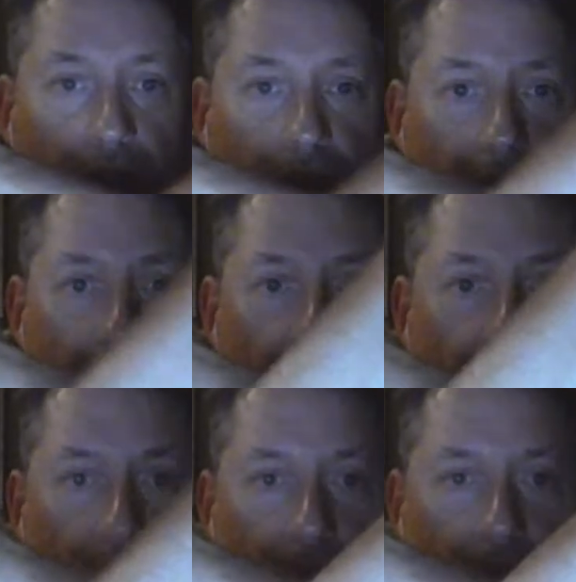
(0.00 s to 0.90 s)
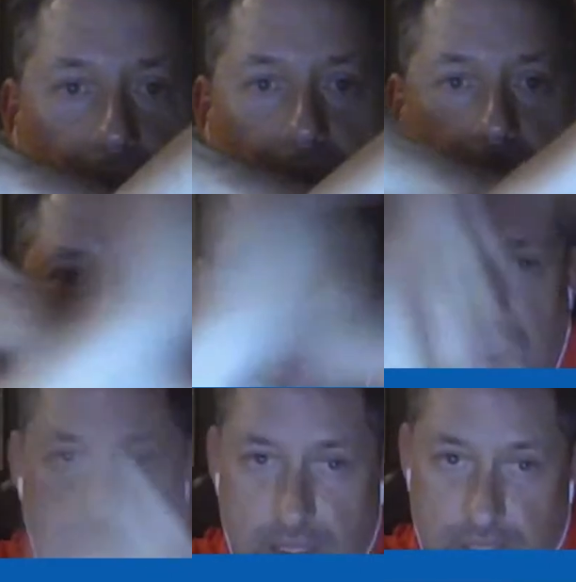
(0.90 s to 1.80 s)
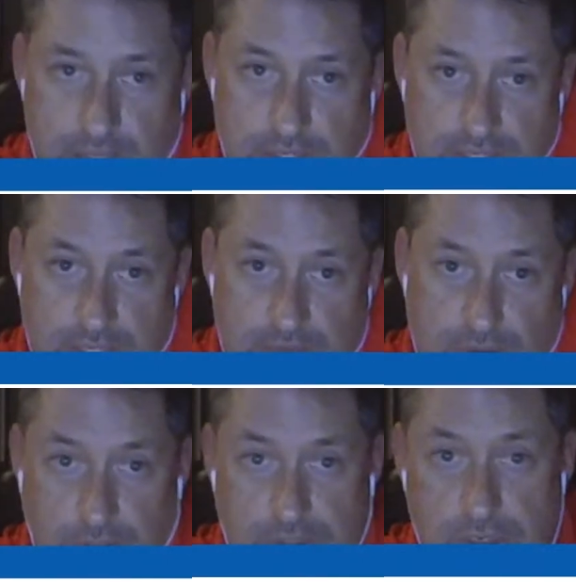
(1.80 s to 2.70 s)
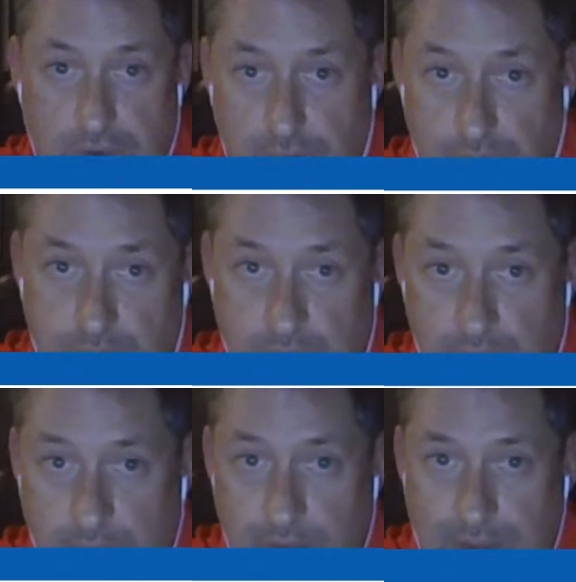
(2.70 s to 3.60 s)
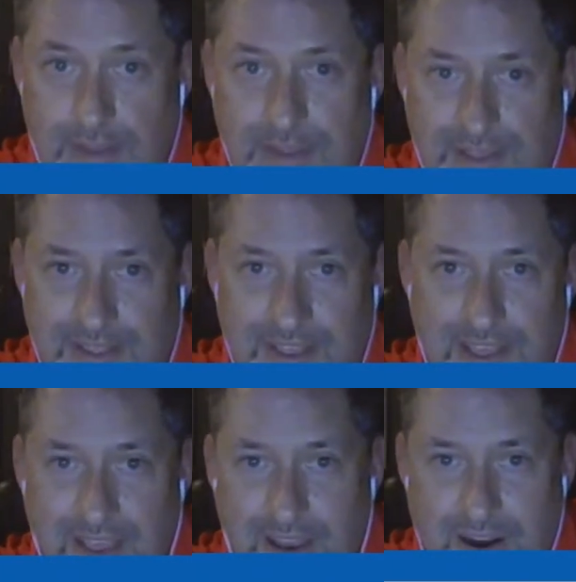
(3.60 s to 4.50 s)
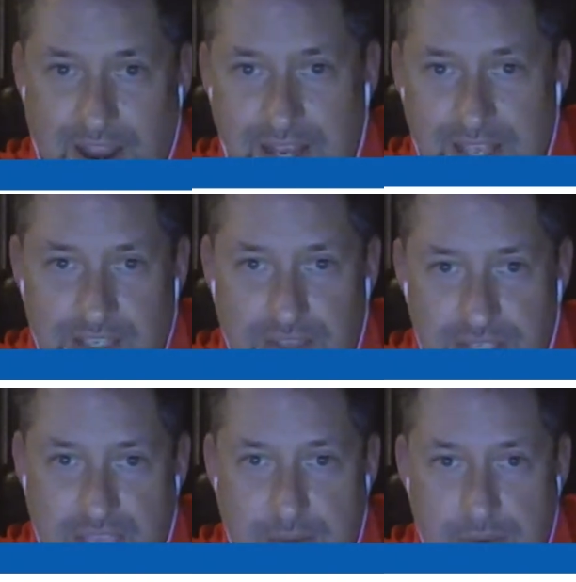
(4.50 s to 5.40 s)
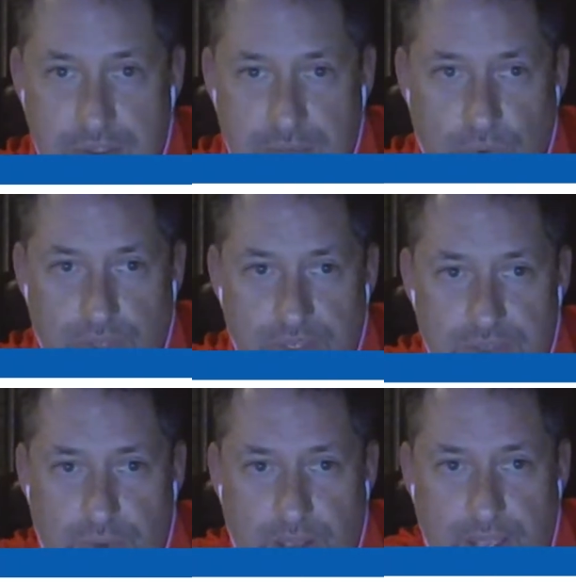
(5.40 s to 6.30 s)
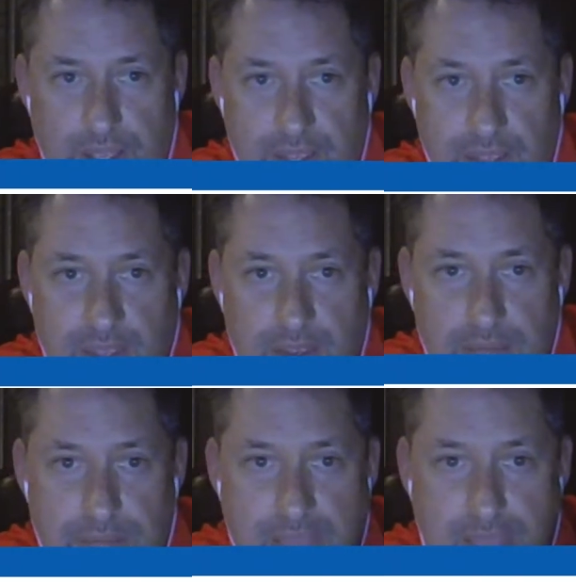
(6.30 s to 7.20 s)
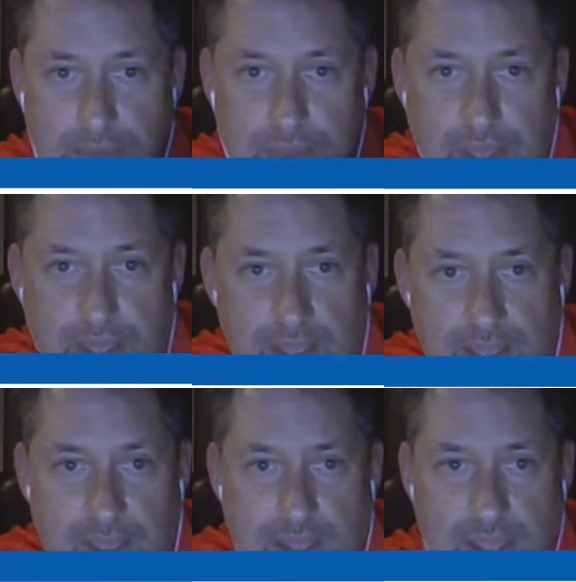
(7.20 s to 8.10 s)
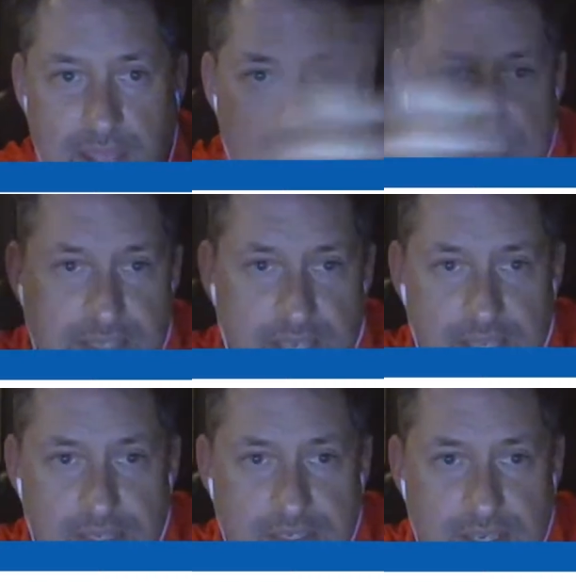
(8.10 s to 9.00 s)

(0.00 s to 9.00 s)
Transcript: this camera over here, golly, this is difficult to do, right? All right, so this camera that's pointing this way, maybe as he's